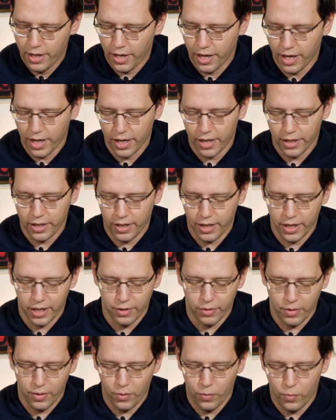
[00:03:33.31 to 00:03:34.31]

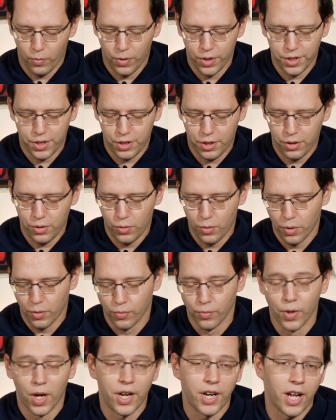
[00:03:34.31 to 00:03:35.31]
And once you
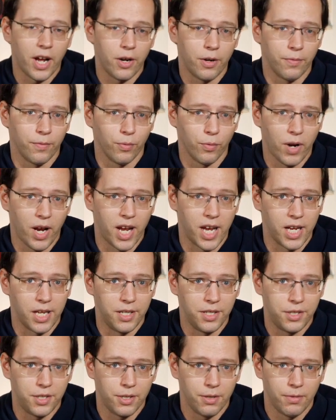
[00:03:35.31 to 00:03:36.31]
run out of
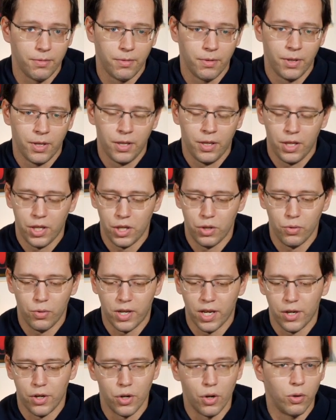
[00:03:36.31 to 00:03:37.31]
rage, you
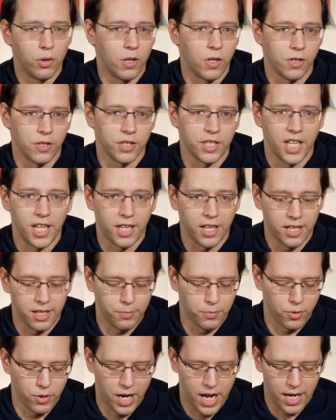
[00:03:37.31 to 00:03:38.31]
can no longer take any
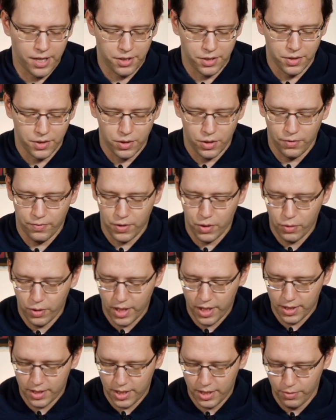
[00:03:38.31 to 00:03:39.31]
more actions. So if you
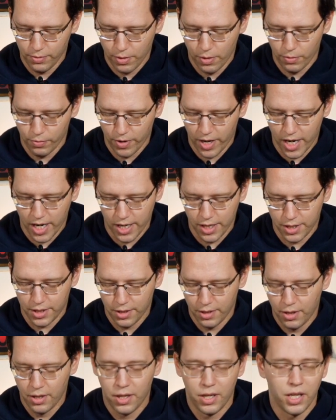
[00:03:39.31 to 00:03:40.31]
hit 0
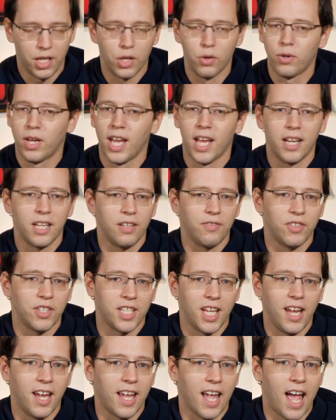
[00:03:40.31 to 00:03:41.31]
rage, you can't even
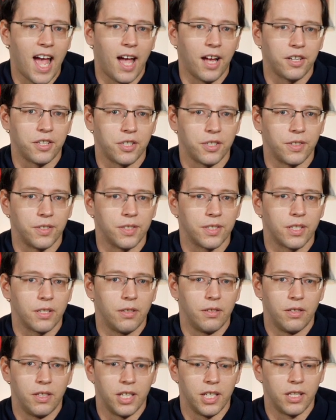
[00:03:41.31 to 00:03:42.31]
take actions
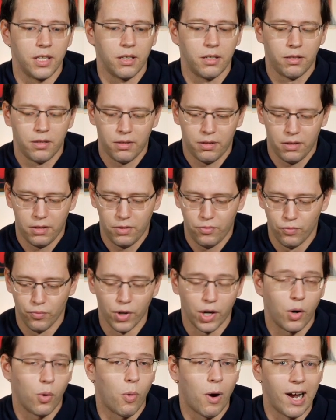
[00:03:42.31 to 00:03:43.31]
that
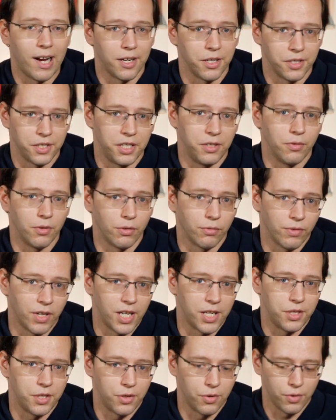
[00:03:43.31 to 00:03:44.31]
require 0
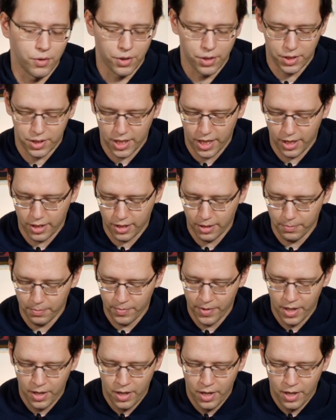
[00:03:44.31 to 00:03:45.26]
rage in order to take them.